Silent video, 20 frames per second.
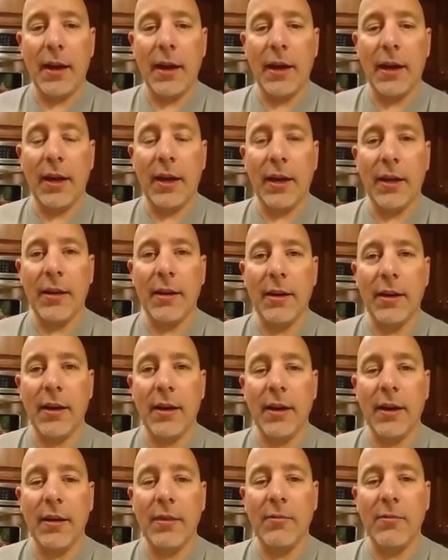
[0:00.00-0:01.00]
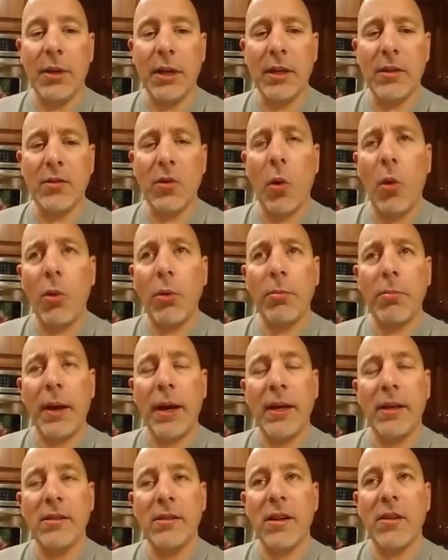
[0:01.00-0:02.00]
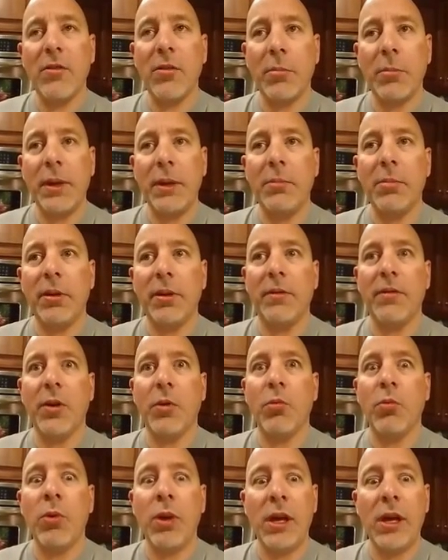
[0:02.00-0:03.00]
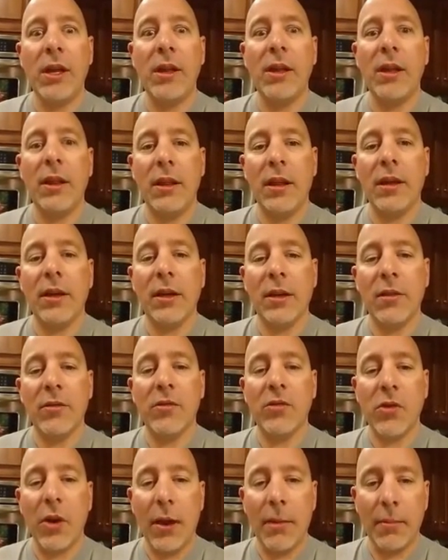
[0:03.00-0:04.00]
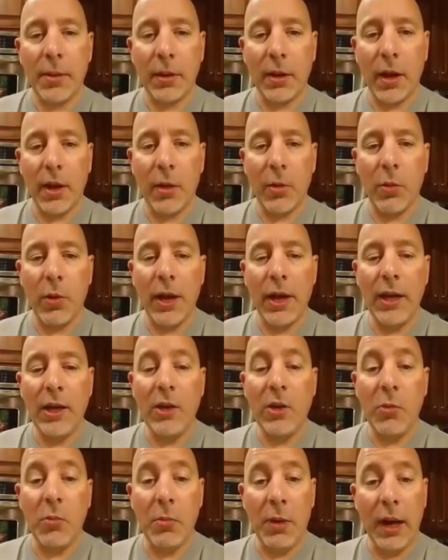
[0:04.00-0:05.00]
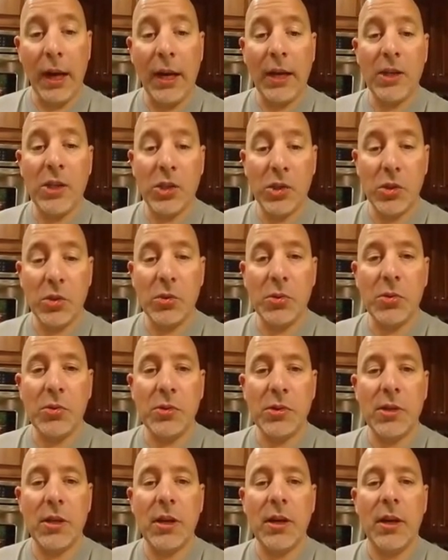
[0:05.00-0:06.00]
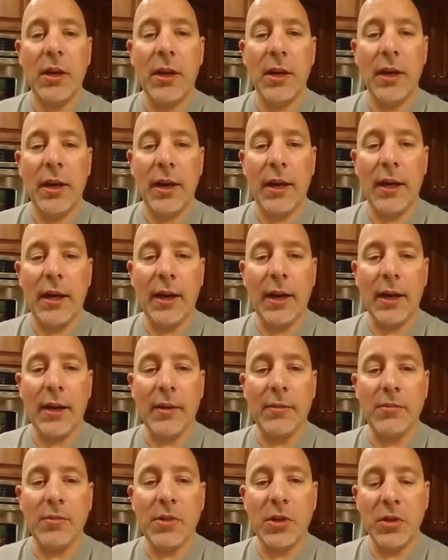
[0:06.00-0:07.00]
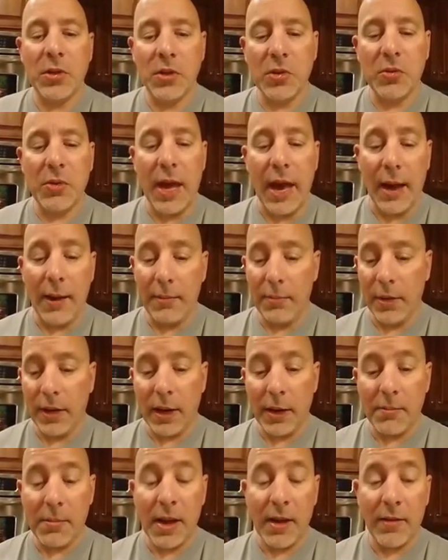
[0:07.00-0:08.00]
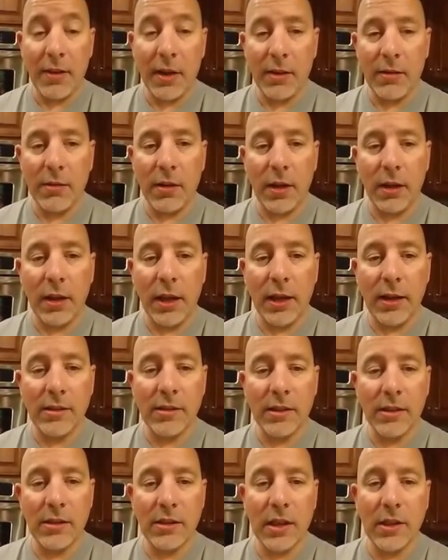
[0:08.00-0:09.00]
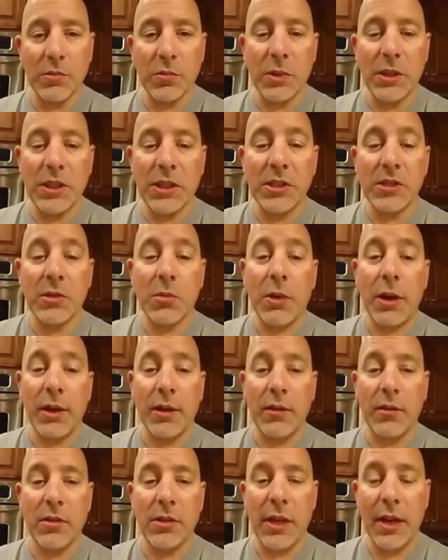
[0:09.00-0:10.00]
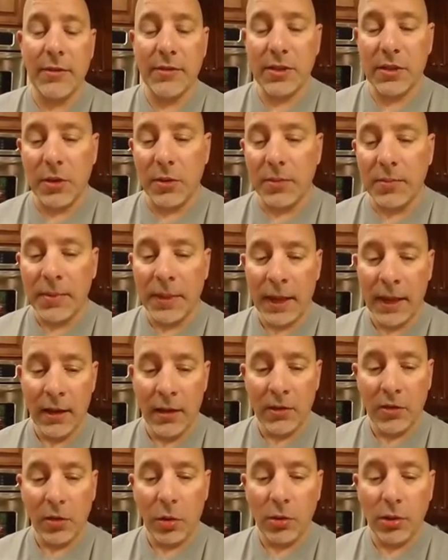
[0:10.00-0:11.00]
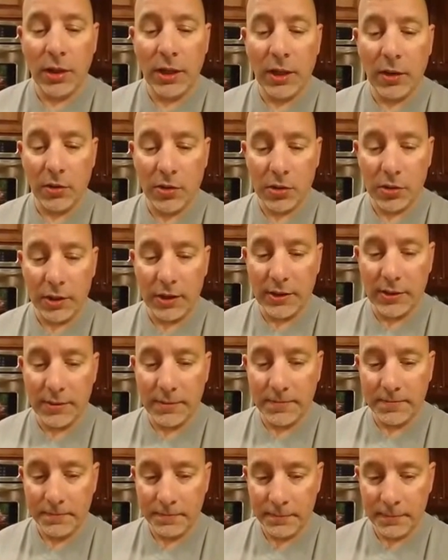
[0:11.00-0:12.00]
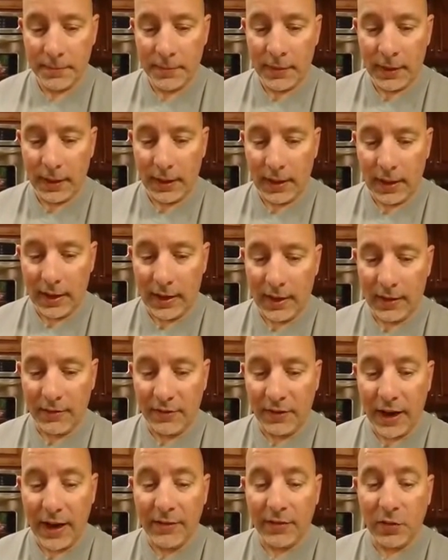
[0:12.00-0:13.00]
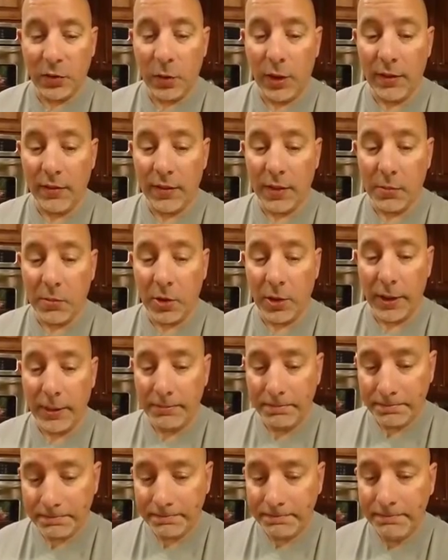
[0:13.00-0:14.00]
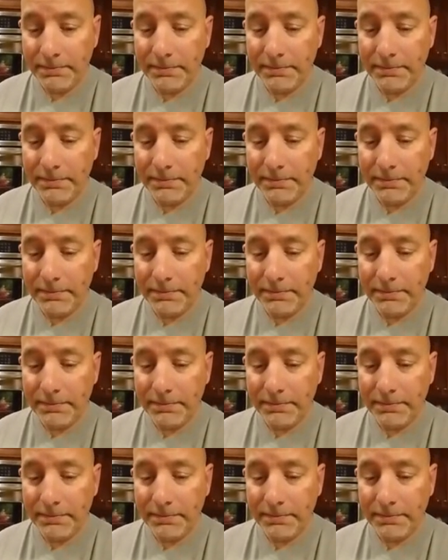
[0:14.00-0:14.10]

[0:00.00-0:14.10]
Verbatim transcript: And uh, I've been told by several people if you're really looking to drop a lot of weight, you may choose uh, to do that. But I'm having a lot of success with just the regular stuff. So, totally your choice. Uh, 5:12 in the morning.